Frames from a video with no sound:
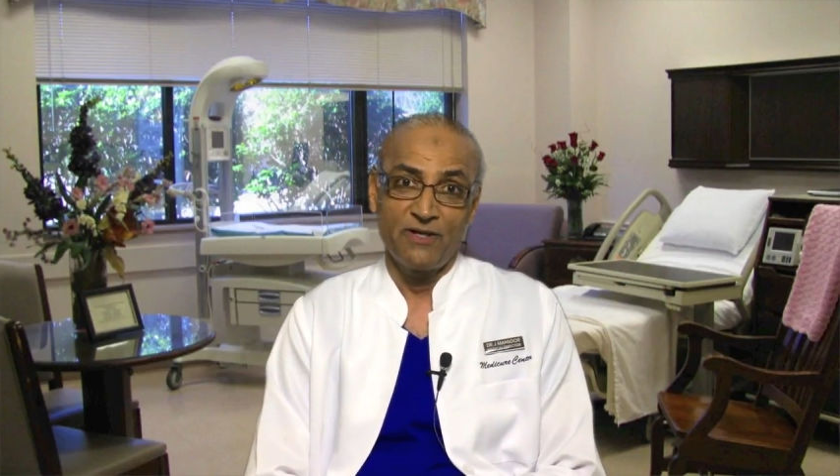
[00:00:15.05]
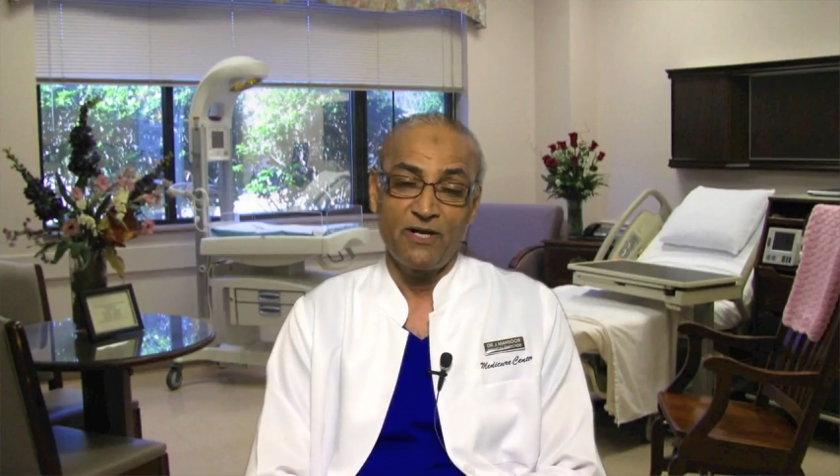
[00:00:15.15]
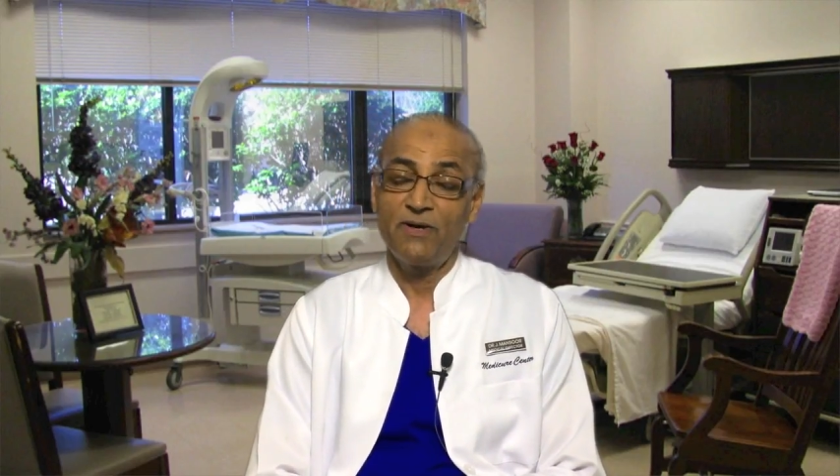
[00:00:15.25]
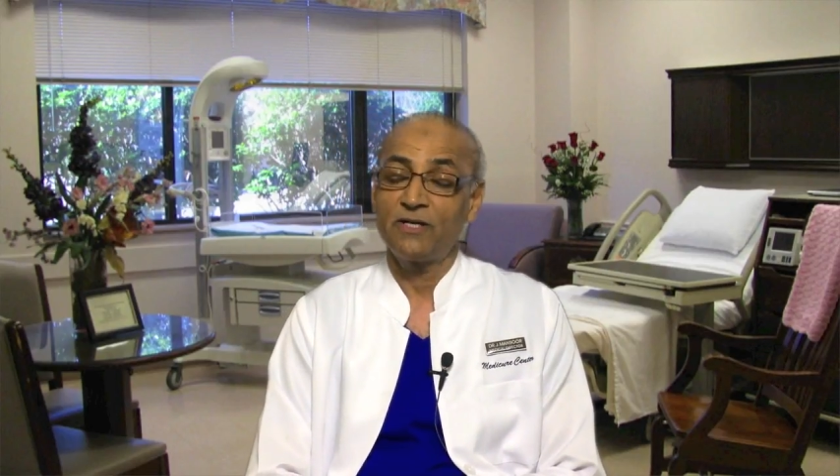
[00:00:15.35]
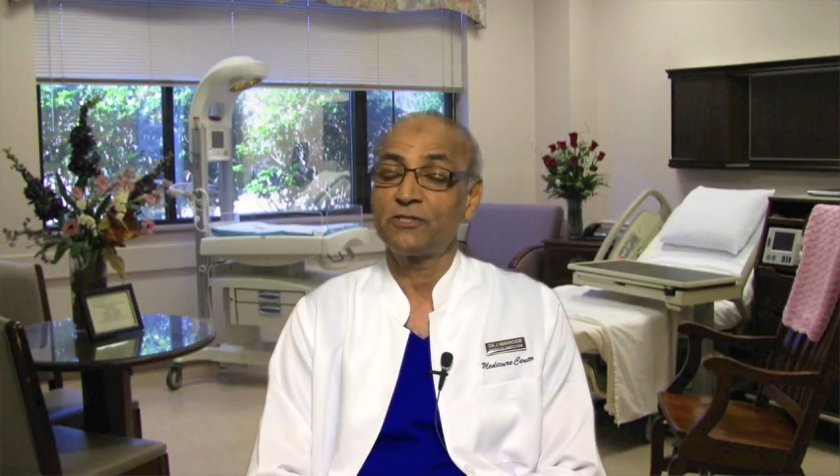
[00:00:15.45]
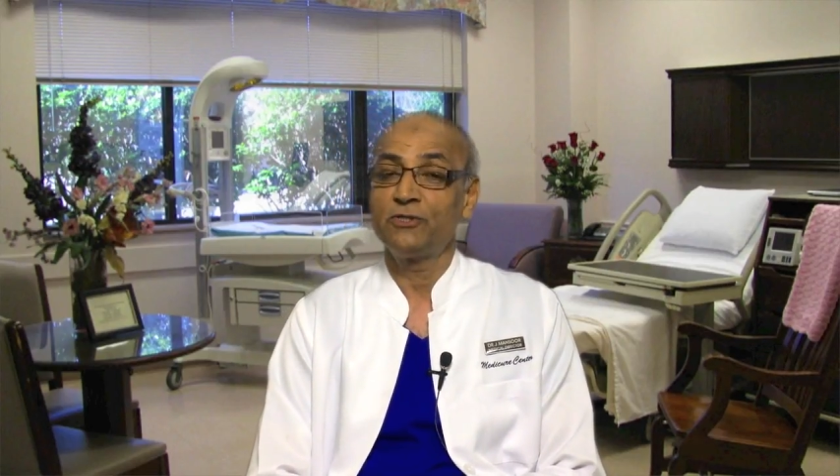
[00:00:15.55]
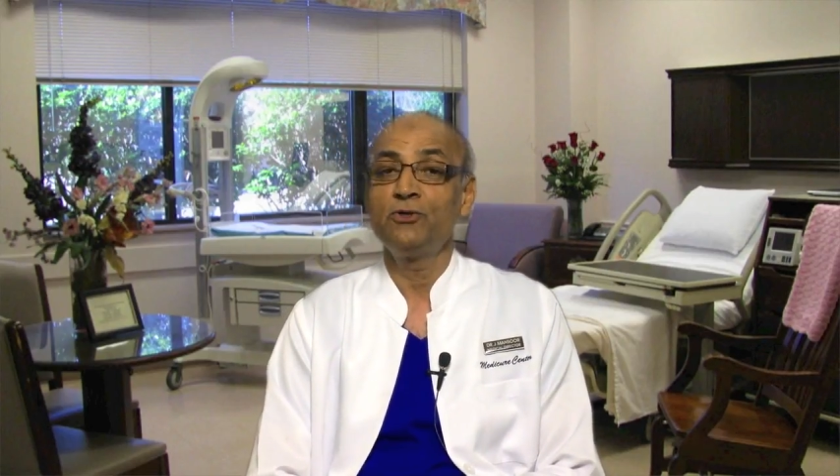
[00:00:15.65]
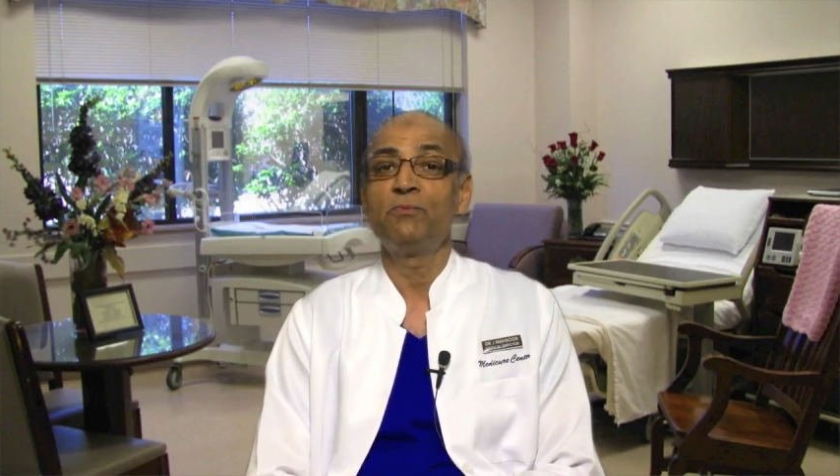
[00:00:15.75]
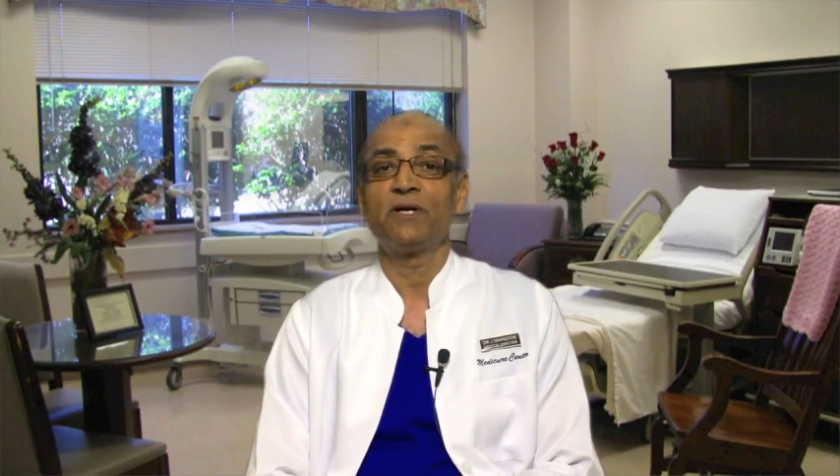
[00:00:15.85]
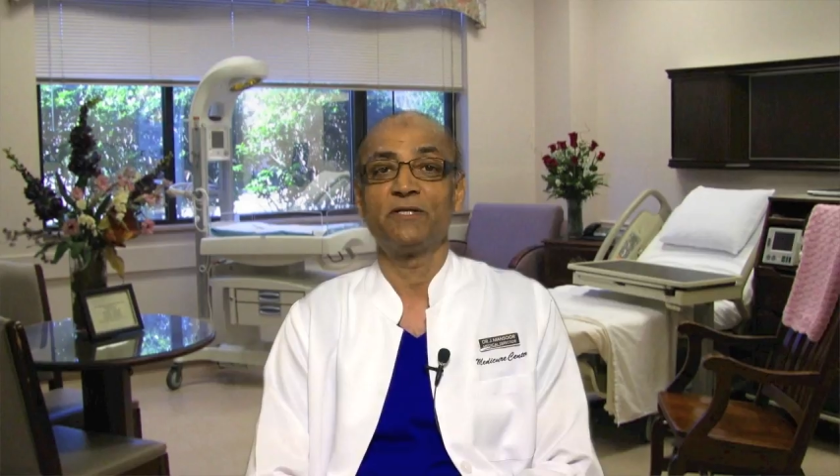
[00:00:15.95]
amongst
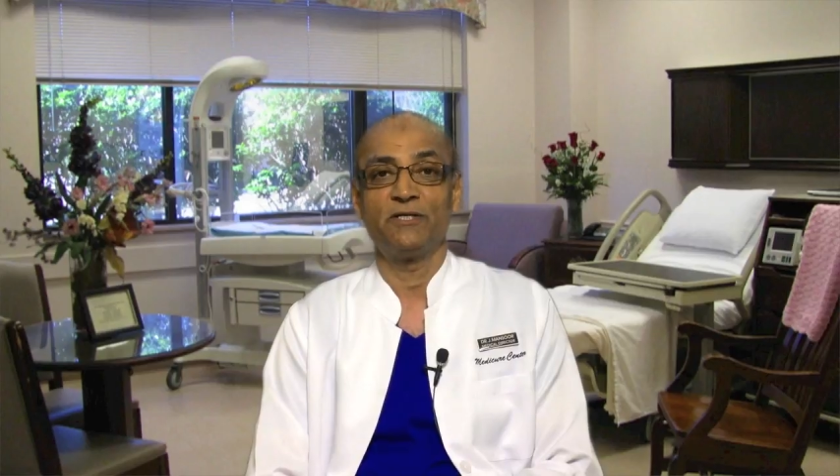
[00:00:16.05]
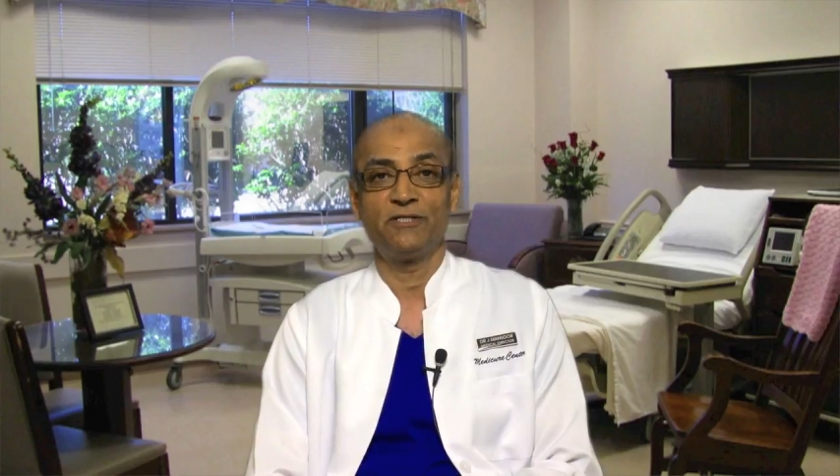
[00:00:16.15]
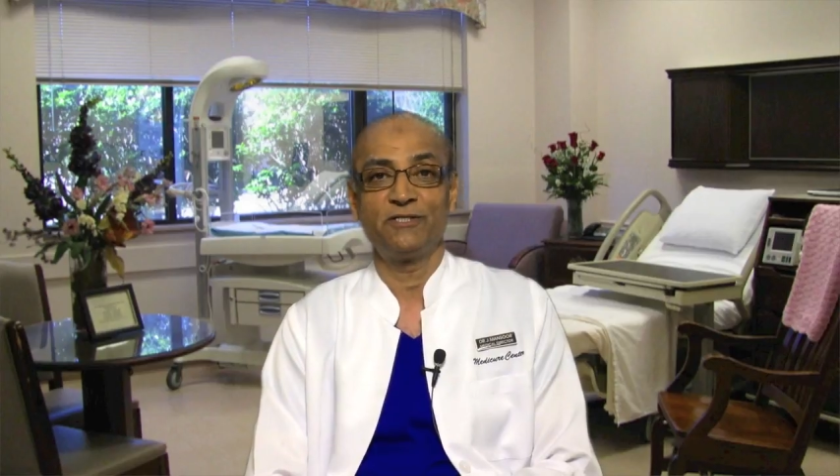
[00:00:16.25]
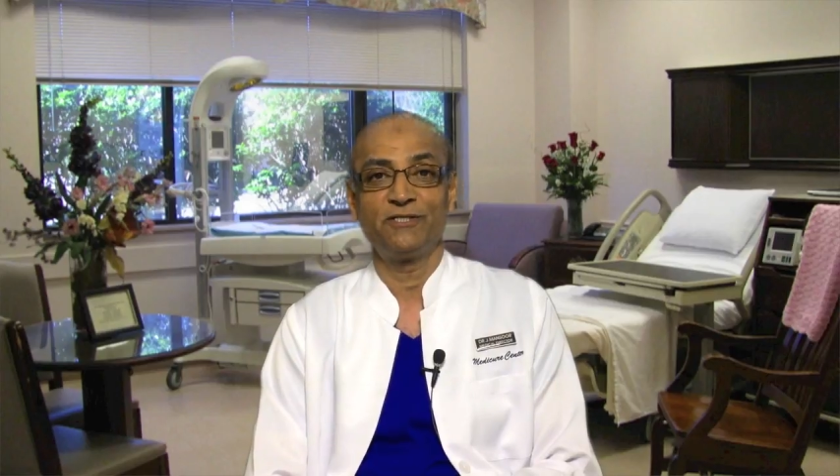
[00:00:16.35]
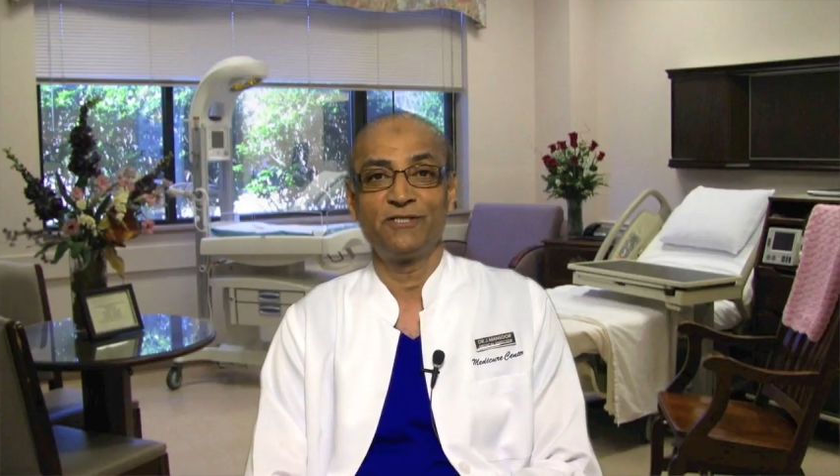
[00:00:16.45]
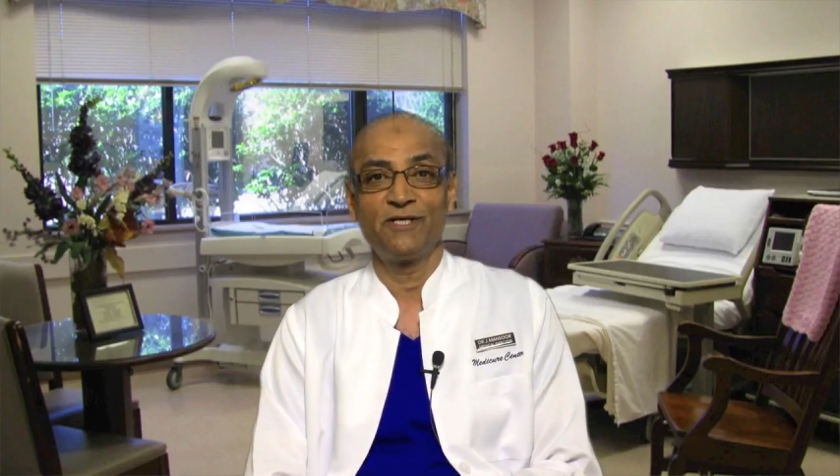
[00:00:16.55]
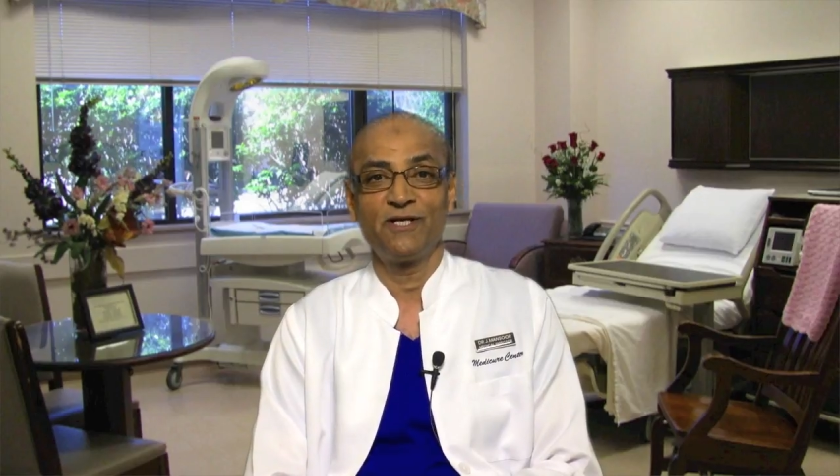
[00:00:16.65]
new mothers